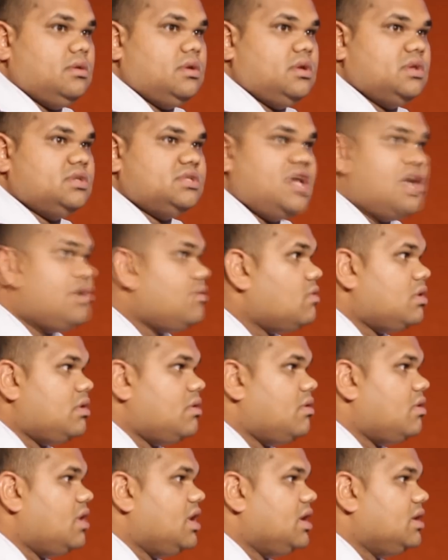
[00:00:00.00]
There's no wrong or
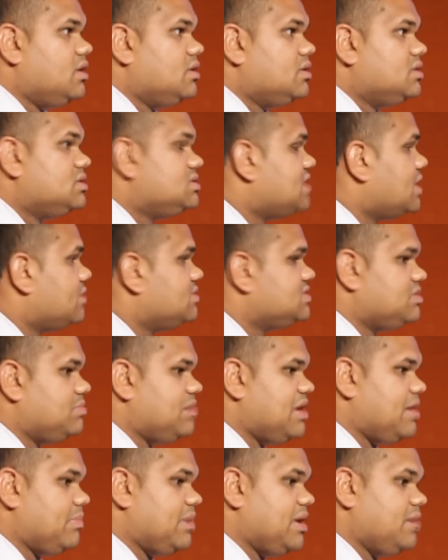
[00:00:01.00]
right. So it's
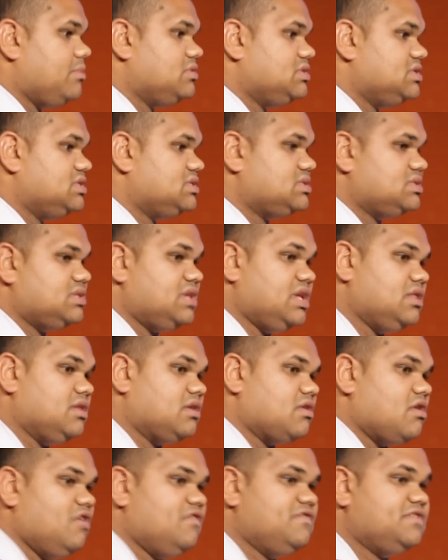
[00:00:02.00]
about people just getting the
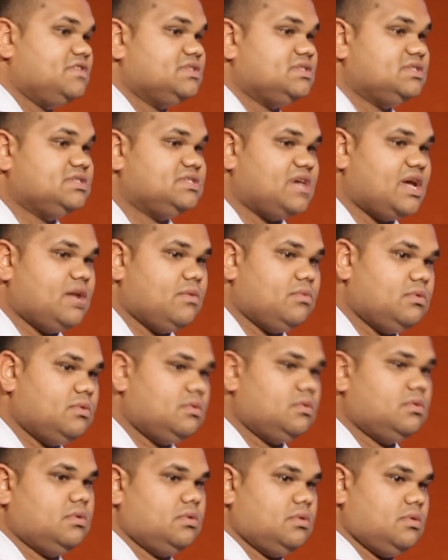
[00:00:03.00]
confidence to say,
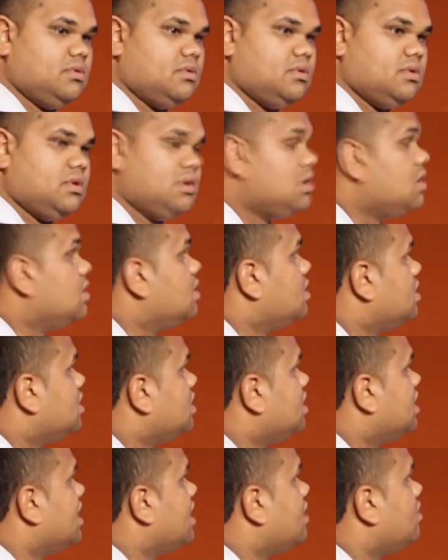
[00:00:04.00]
well,
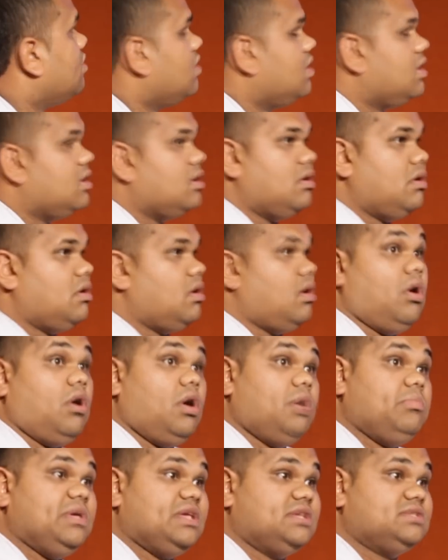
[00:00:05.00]
you know, I,
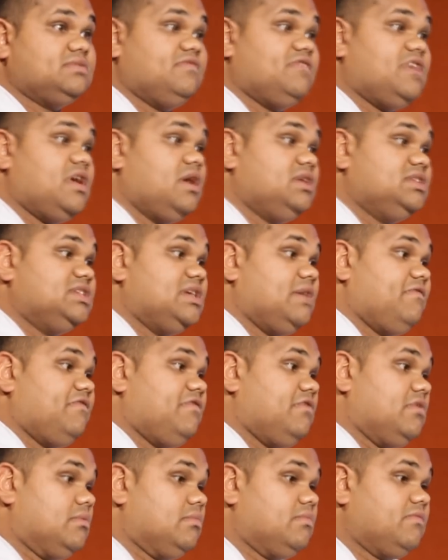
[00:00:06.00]
I picked some values up
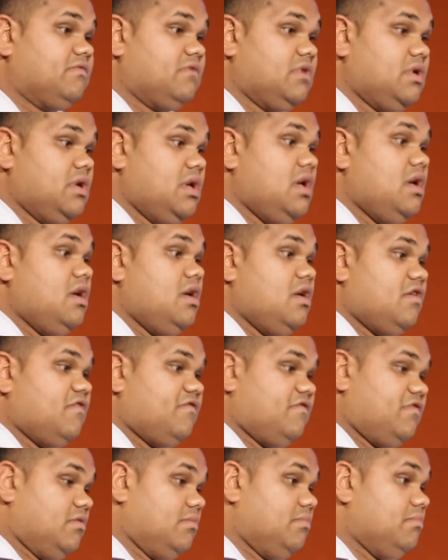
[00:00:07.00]
from
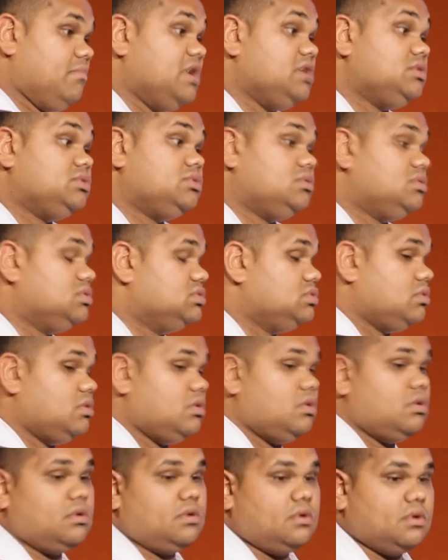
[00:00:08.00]
from mentors
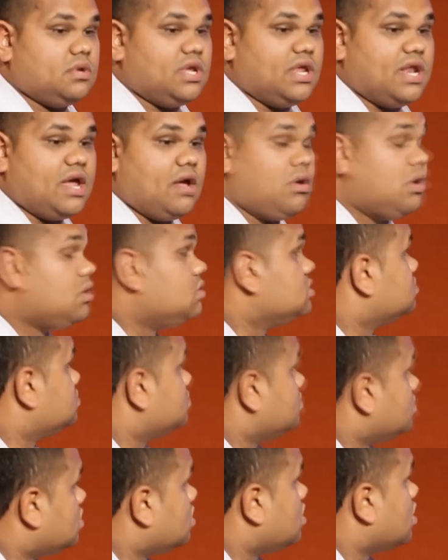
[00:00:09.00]
or, you know, I was
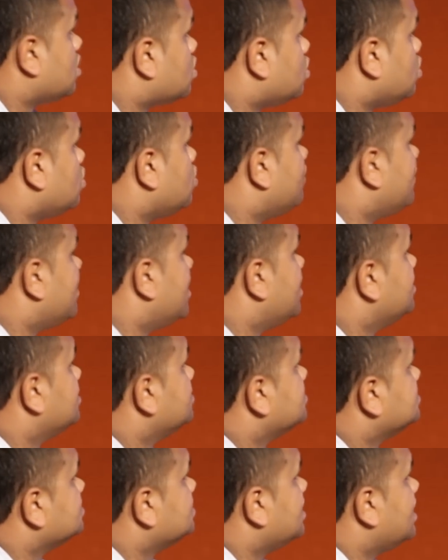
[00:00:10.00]
got core
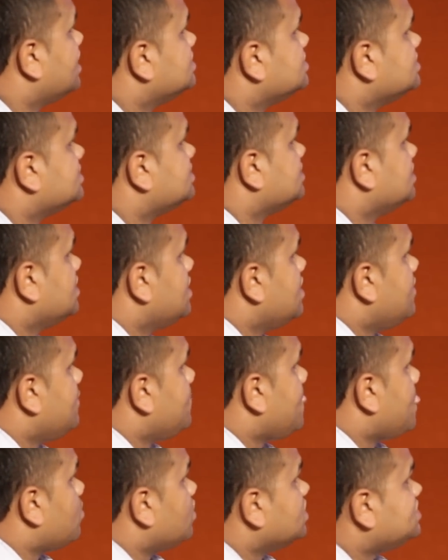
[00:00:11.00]
values and, and just
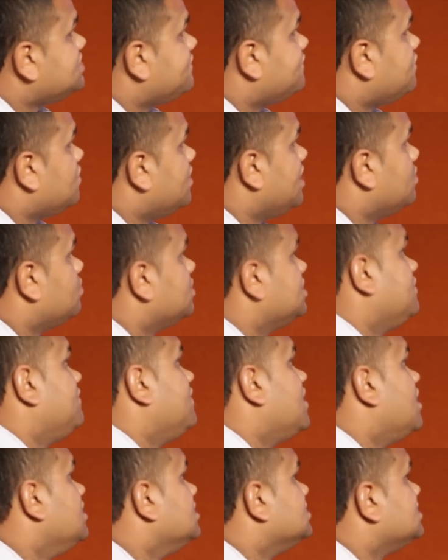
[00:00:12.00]
once you find out what your
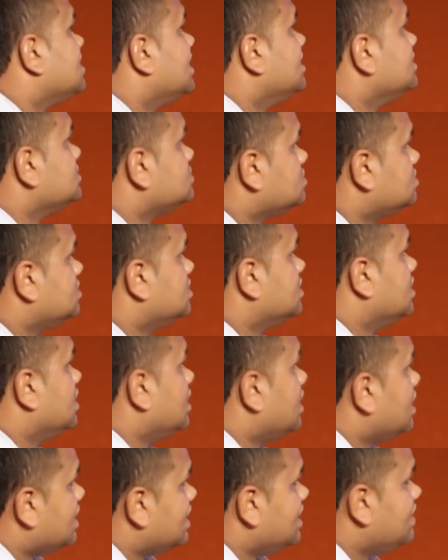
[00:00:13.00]
values are, sort of
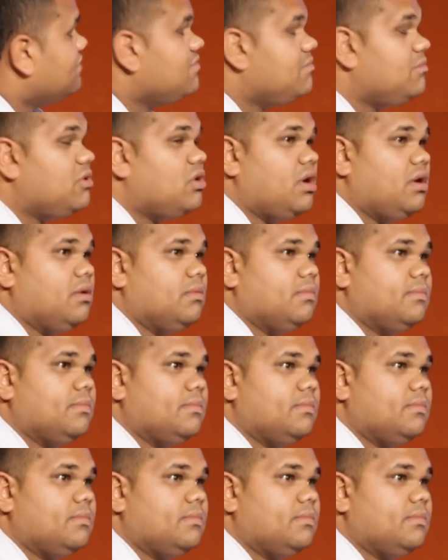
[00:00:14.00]
living by them.